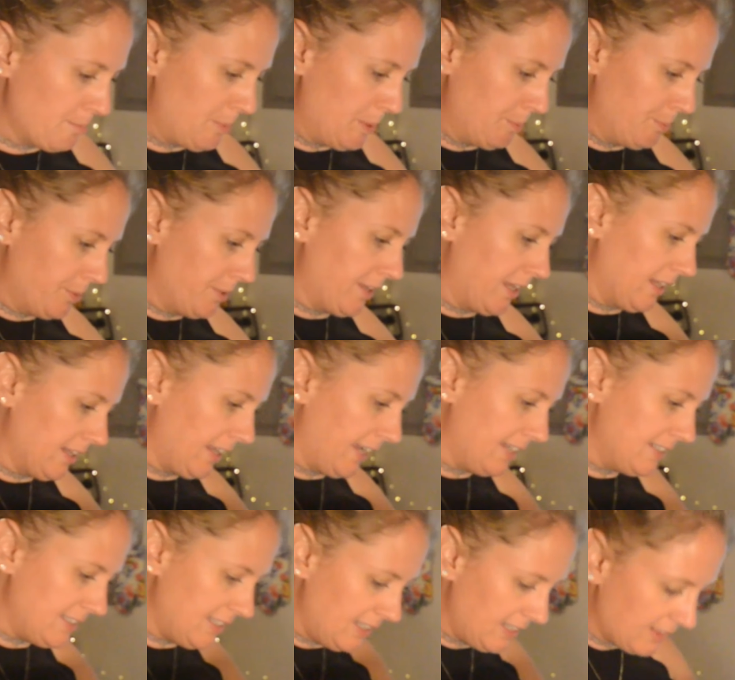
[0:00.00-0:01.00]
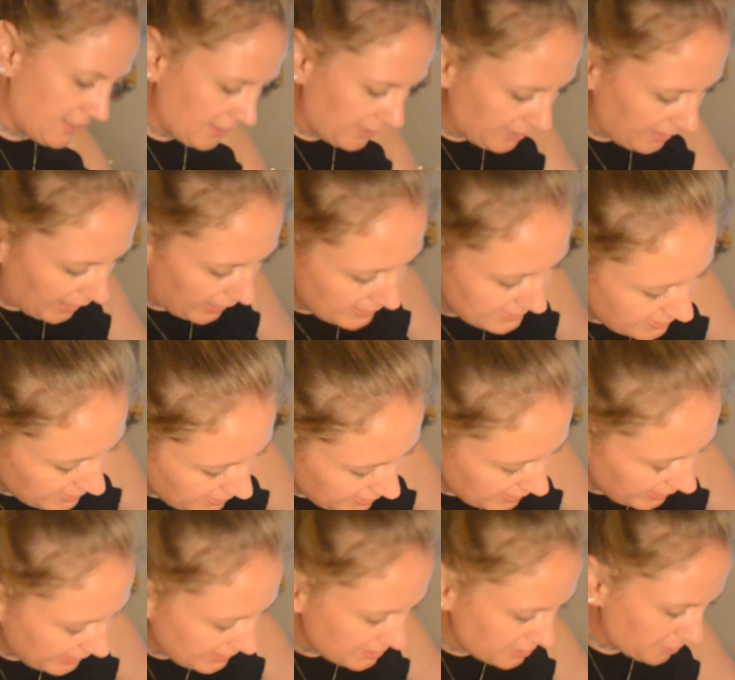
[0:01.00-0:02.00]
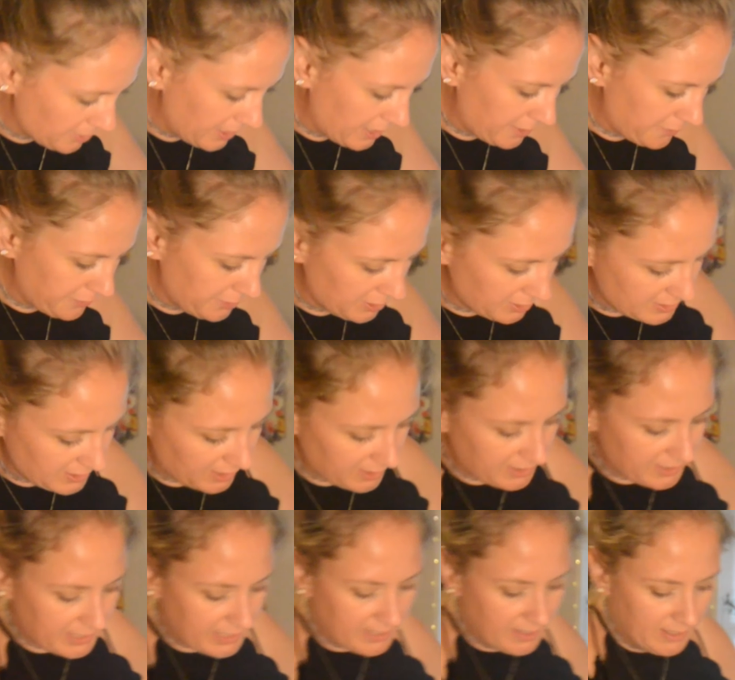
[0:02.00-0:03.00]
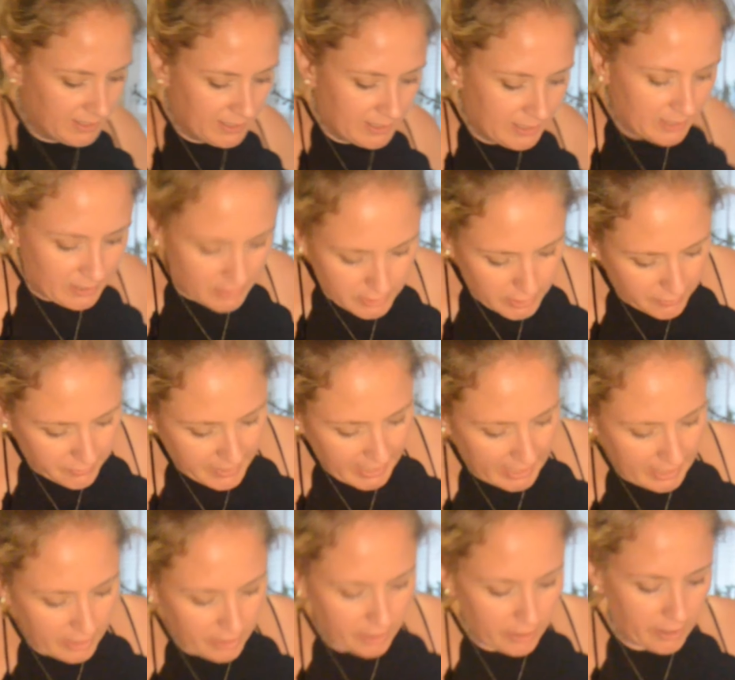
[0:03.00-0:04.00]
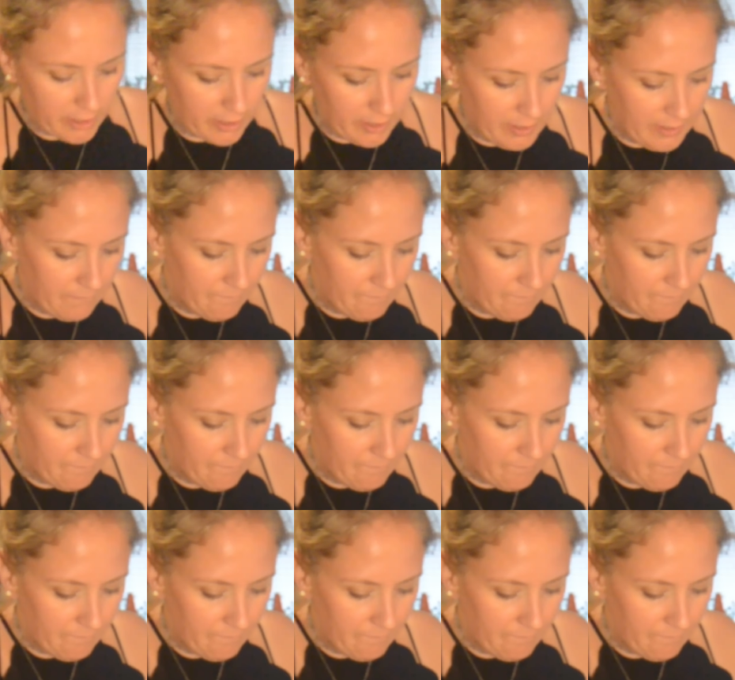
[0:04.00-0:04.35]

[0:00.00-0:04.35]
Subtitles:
people that like to eat the thighs and the legs don't care if it looks ugly. So you've got your